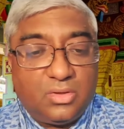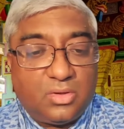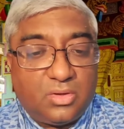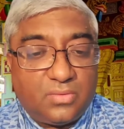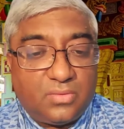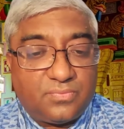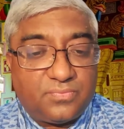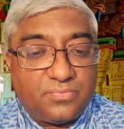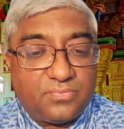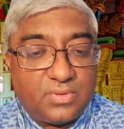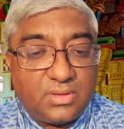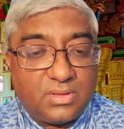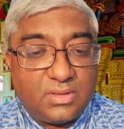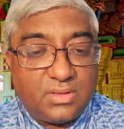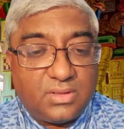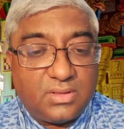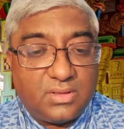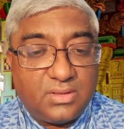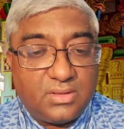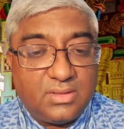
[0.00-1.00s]
of
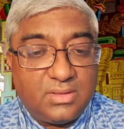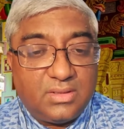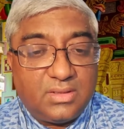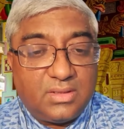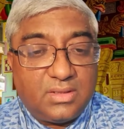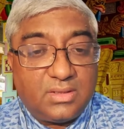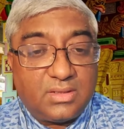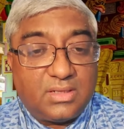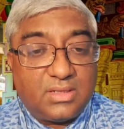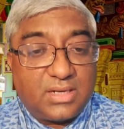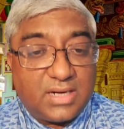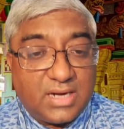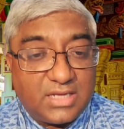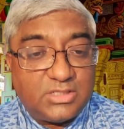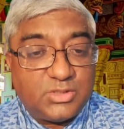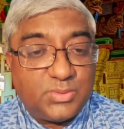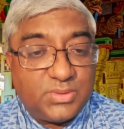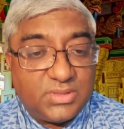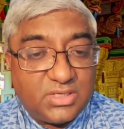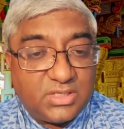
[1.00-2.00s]
a
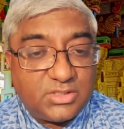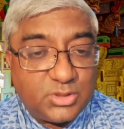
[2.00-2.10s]
graduate